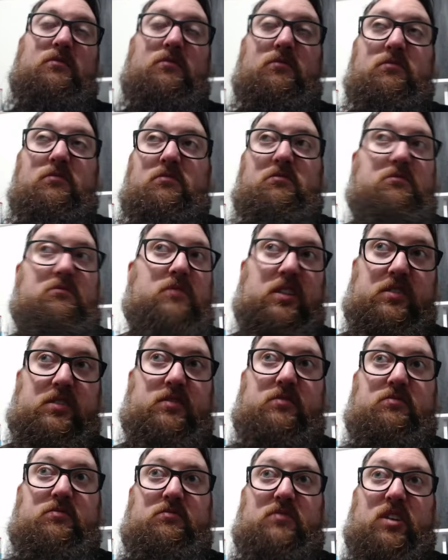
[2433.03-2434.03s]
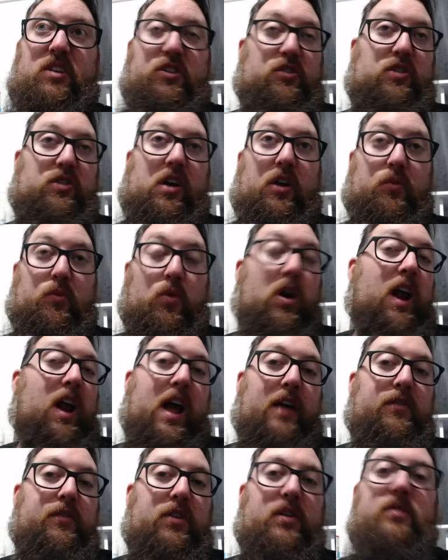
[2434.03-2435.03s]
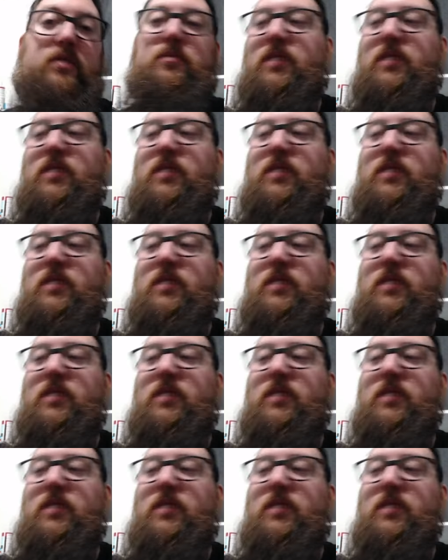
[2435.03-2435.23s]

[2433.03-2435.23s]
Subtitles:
that's a unit I'd want to have it on, but